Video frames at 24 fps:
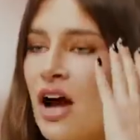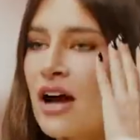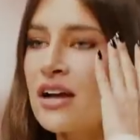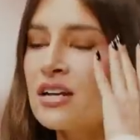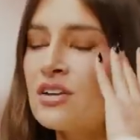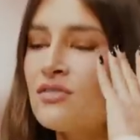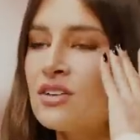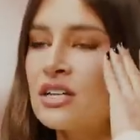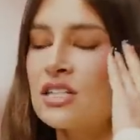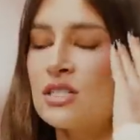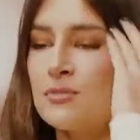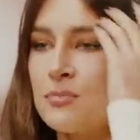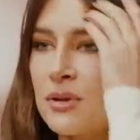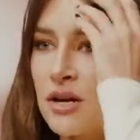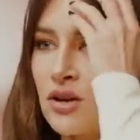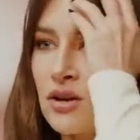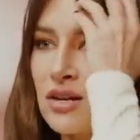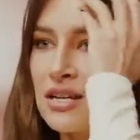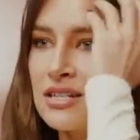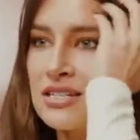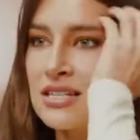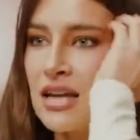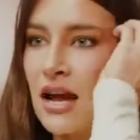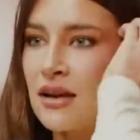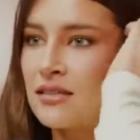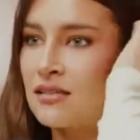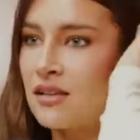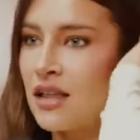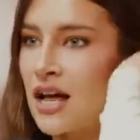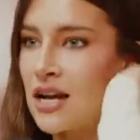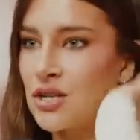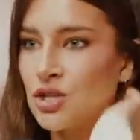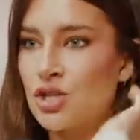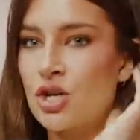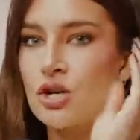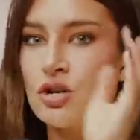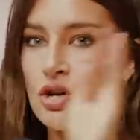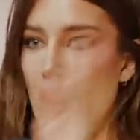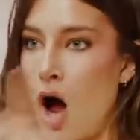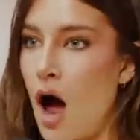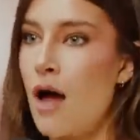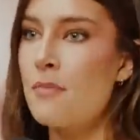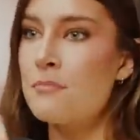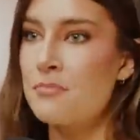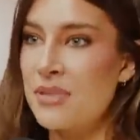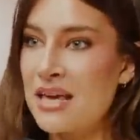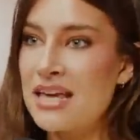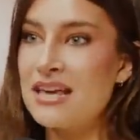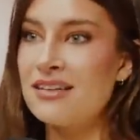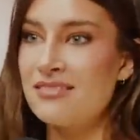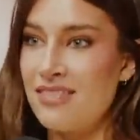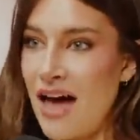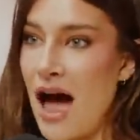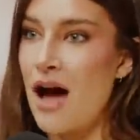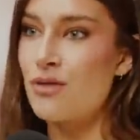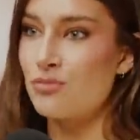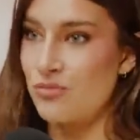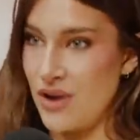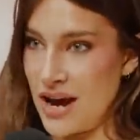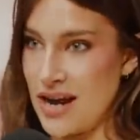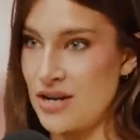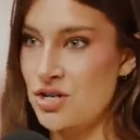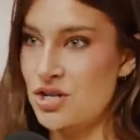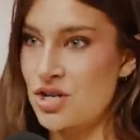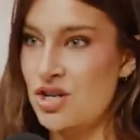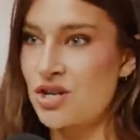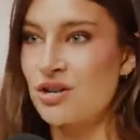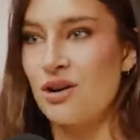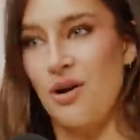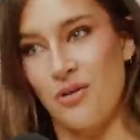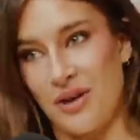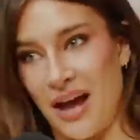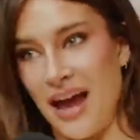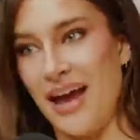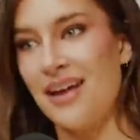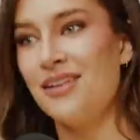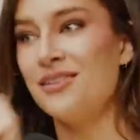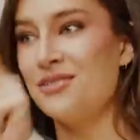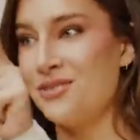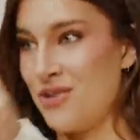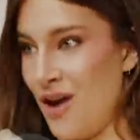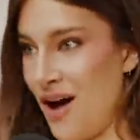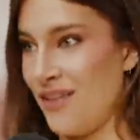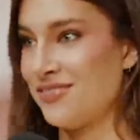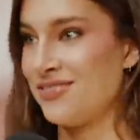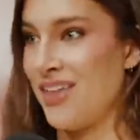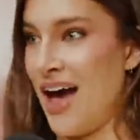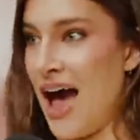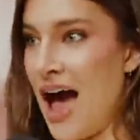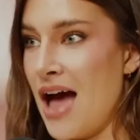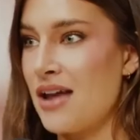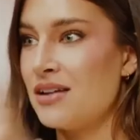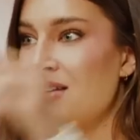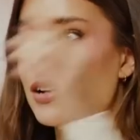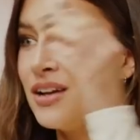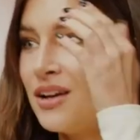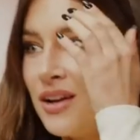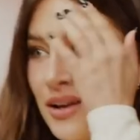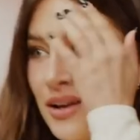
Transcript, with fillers: kind of experienced that in the last year, not being that rich. Okay, not See, that. This is a